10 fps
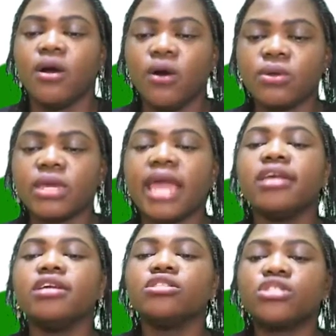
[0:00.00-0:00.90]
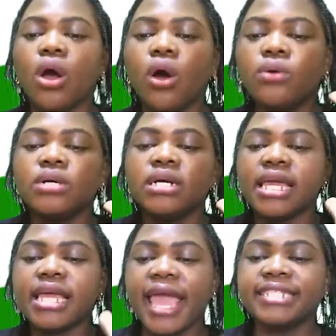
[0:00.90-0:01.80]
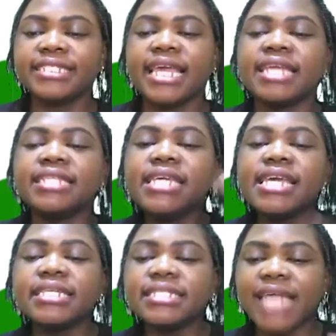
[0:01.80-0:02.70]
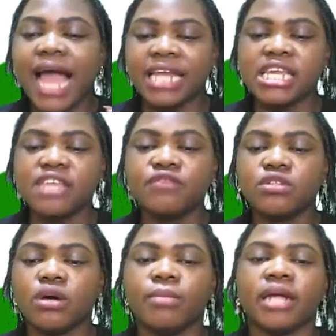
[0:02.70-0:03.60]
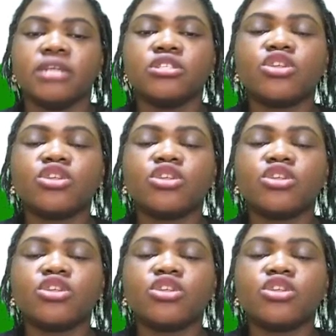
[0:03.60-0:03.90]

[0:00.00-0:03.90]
Okay, so 18 is an even number.